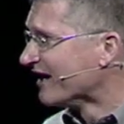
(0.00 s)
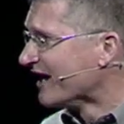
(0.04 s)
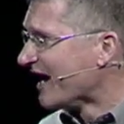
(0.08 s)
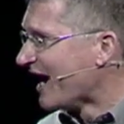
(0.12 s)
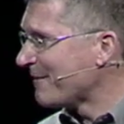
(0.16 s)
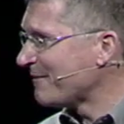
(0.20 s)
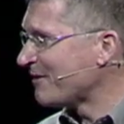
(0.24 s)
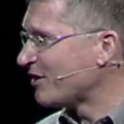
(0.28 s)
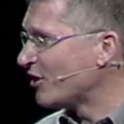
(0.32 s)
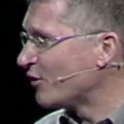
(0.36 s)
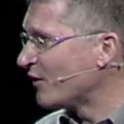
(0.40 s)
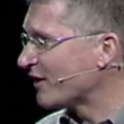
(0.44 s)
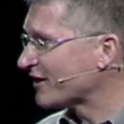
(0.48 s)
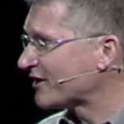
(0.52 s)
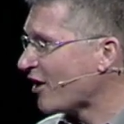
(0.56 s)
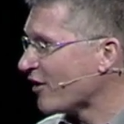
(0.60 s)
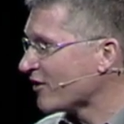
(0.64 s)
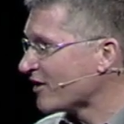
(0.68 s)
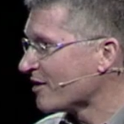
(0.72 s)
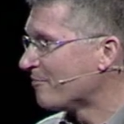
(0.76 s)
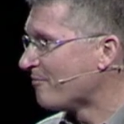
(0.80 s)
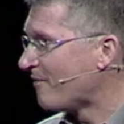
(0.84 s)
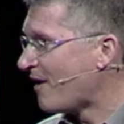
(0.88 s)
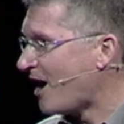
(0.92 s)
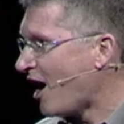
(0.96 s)
I mean, who would go to
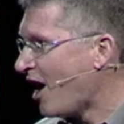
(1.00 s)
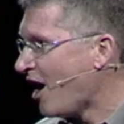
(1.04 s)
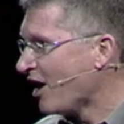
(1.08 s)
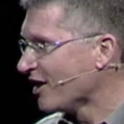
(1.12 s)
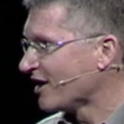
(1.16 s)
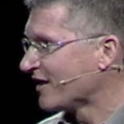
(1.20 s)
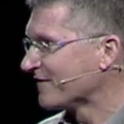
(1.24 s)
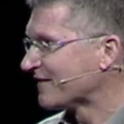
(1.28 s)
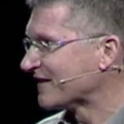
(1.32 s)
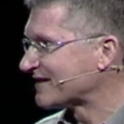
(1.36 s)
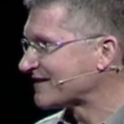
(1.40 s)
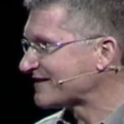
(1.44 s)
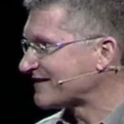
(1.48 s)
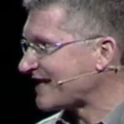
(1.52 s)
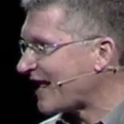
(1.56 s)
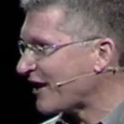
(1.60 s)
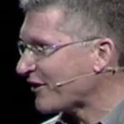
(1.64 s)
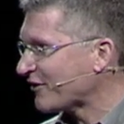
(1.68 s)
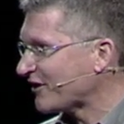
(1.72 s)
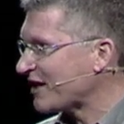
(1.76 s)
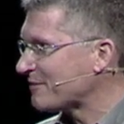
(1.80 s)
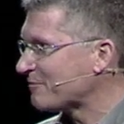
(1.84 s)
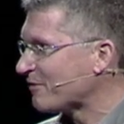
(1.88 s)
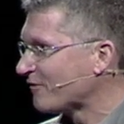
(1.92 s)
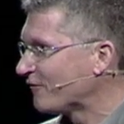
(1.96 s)
the mall on the
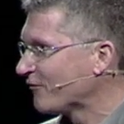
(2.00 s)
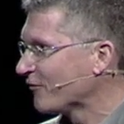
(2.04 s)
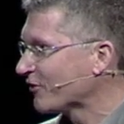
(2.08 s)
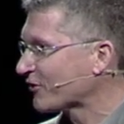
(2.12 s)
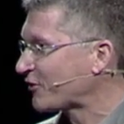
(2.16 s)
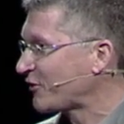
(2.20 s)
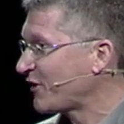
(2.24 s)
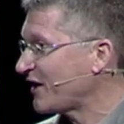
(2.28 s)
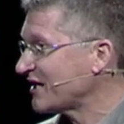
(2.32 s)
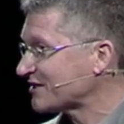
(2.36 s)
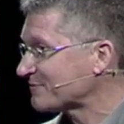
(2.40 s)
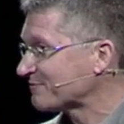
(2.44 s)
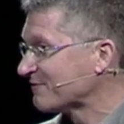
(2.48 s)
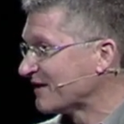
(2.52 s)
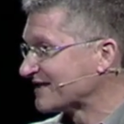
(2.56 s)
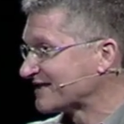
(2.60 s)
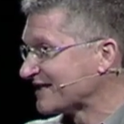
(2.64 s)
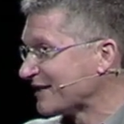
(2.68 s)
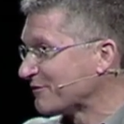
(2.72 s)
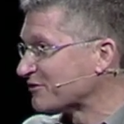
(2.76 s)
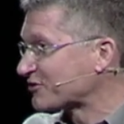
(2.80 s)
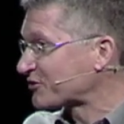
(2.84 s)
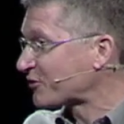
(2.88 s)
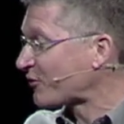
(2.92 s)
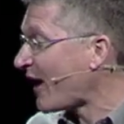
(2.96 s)
Saturday before Christmas?
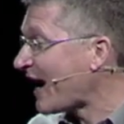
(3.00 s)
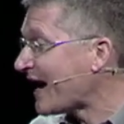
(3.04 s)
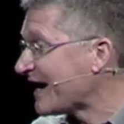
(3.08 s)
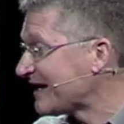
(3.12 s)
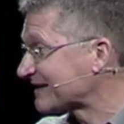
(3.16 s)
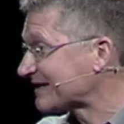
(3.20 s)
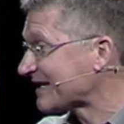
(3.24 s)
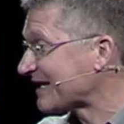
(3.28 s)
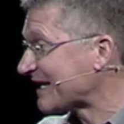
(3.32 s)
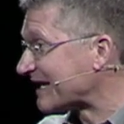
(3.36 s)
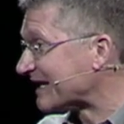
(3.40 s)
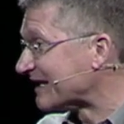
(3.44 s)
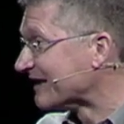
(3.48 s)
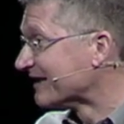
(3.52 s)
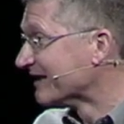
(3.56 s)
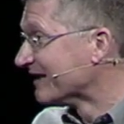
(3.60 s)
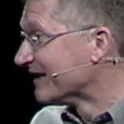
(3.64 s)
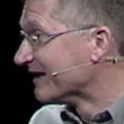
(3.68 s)
It was crazy.